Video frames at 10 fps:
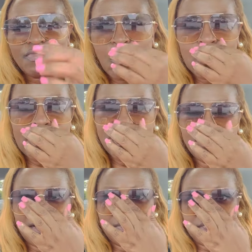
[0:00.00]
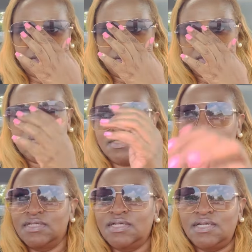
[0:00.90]
what have I been doing?
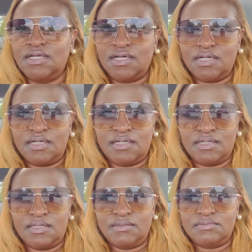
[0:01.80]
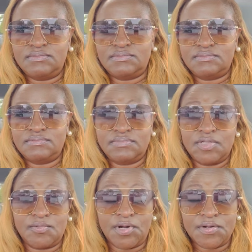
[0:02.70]

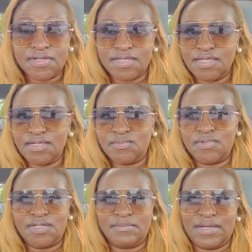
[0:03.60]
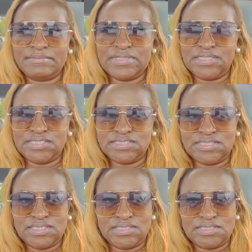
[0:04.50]
Been working, running my
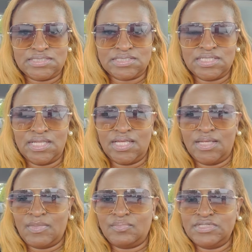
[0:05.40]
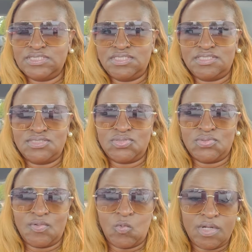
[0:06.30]
business. My business is
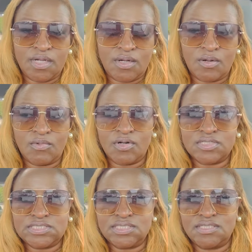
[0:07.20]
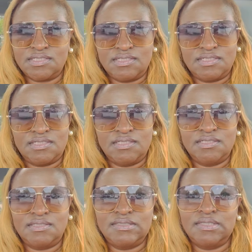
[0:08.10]
doing well. Work is good.